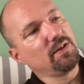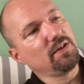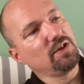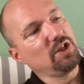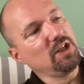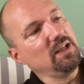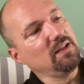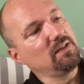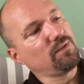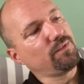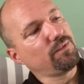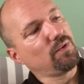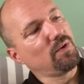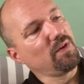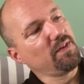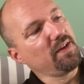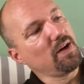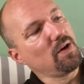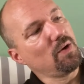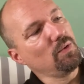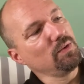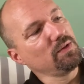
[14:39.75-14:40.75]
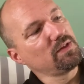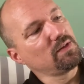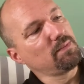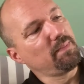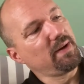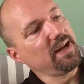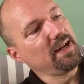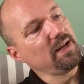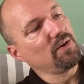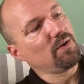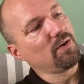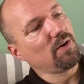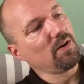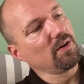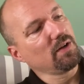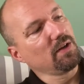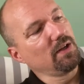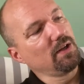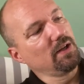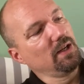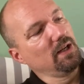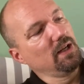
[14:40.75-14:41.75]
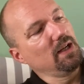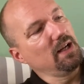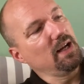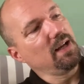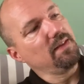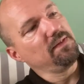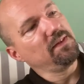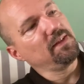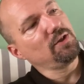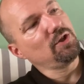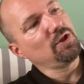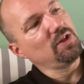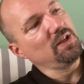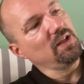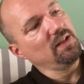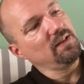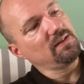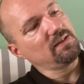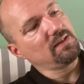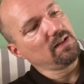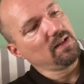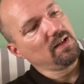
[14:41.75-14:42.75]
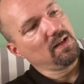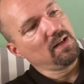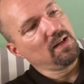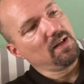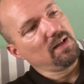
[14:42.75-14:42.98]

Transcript: sheaths for their own spike hawk, and this sheath